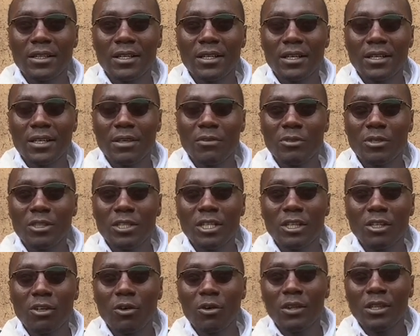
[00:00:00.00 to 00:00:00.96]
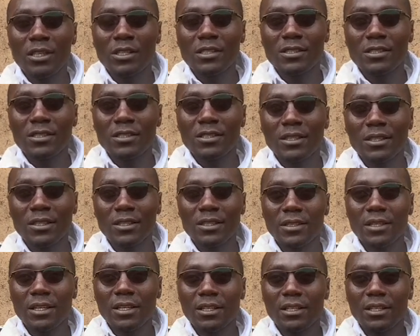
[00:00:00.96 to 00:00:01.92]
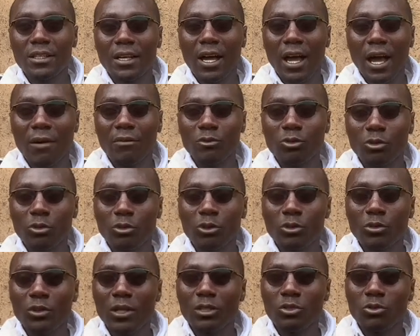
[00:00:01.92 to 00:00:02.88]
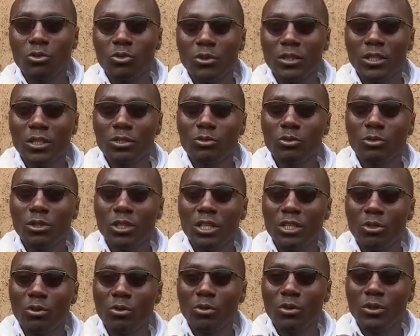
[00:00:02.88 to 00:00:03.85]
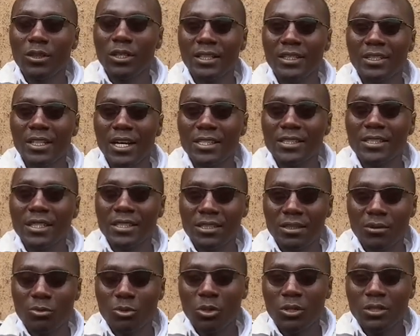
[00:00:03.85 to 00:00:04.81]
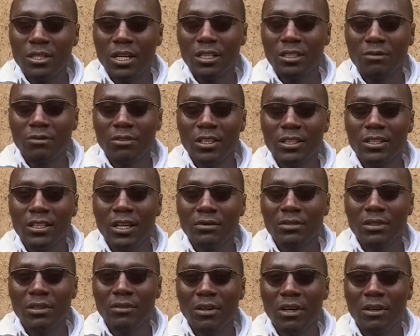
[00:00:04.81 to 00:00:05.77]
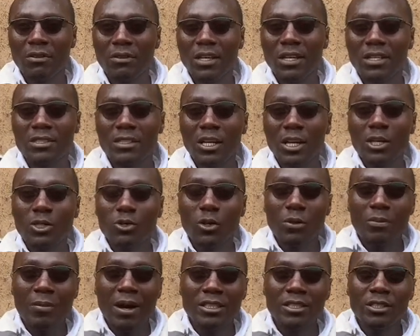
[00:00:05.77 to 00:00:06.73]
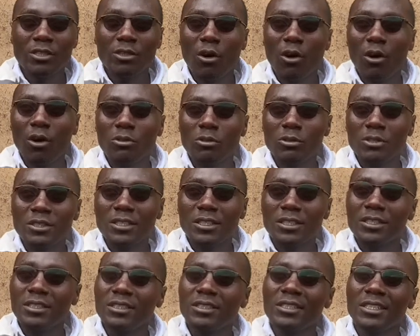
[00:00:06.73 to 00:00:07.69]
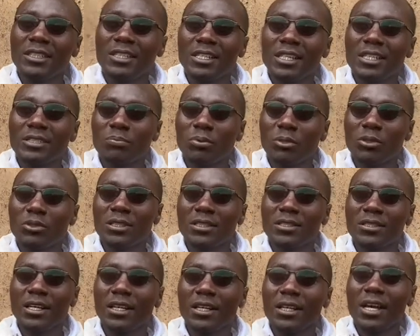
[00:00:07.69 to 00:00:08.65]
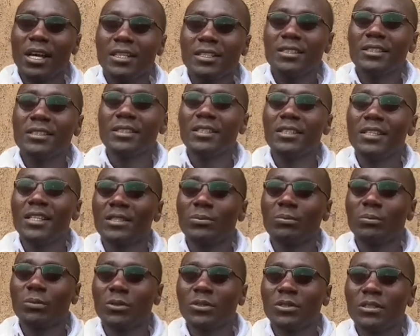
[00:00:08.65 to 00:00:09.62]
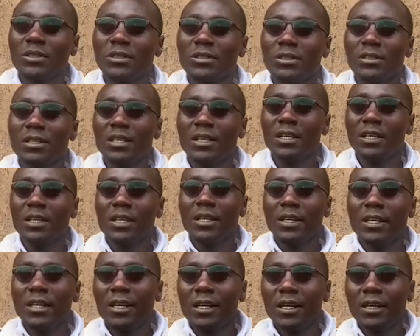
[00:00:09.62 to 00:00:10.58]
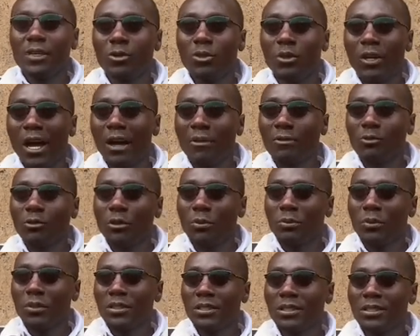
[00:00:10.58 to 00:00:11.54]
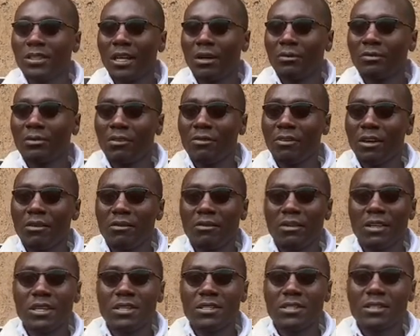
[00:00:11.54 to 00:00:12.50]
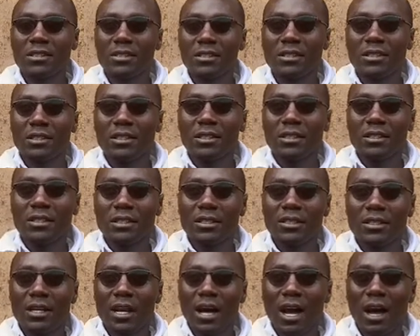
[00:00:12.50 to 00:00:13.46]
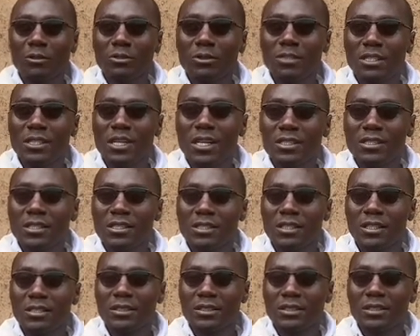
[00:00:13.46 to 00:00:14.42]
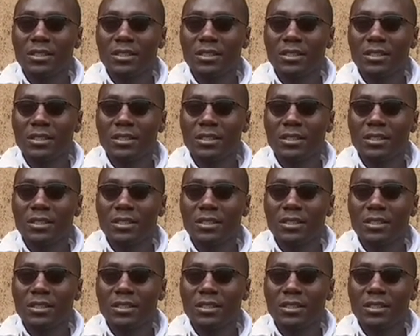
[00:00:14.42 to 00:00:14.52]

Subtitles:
If you didn't know this, then I've told you that you need to renew the tax exemption certificate after 5 years. So imagine all those tedious process, that tedious process, you'll have to repeat it after 5 years. How tedious is it?